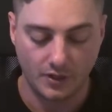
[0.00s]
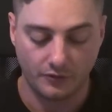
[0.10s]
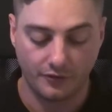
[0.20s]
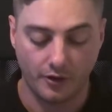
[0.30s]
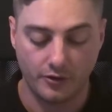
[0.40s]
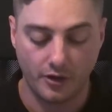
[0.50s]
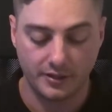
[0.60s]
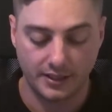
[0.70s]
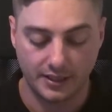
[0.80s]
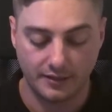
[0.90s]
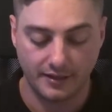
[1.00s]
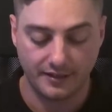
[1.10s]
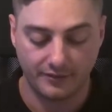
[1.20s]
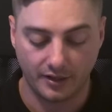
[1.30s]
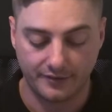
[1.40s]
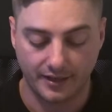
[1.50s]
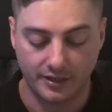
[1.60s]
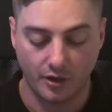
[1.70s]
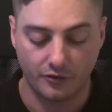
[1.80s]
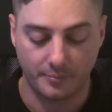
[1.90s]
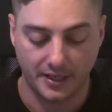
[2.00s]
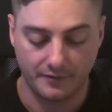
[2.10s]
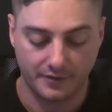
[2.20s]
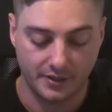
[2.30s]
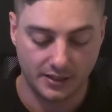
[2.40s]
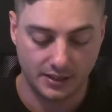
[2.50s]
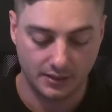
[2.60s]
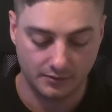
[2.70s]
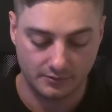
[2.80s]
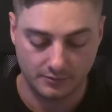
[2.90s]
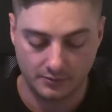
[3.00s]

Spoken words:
So noting here, these lines had no spend for the year.